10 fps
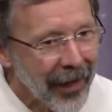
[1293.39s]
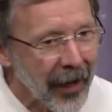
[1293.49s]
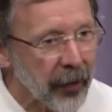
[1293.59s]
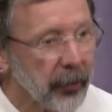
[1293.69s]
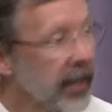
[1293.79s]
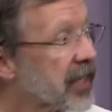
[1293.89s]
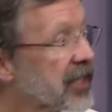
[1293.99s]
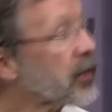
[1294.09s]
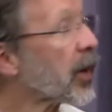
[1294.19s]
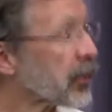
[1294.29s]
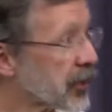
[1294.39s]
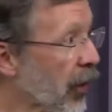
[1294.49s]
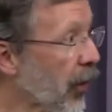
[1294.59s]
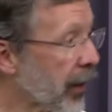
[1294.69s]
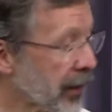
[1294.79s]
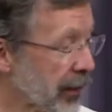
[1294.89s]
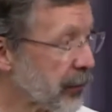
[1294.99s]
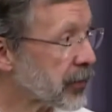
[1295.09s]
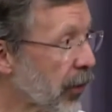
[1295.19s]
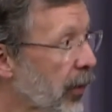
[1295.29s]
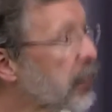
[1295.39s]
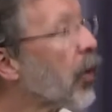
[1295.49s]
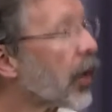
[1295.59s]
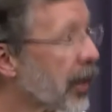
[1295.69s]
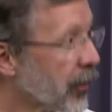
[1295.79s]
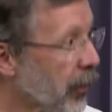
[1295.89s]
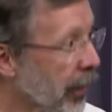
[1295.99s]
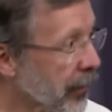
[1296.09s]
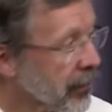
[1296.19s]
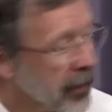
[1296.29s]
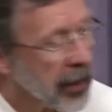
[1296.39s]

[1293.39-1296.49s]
Uh, but you can see where it was going. It was going more underwater.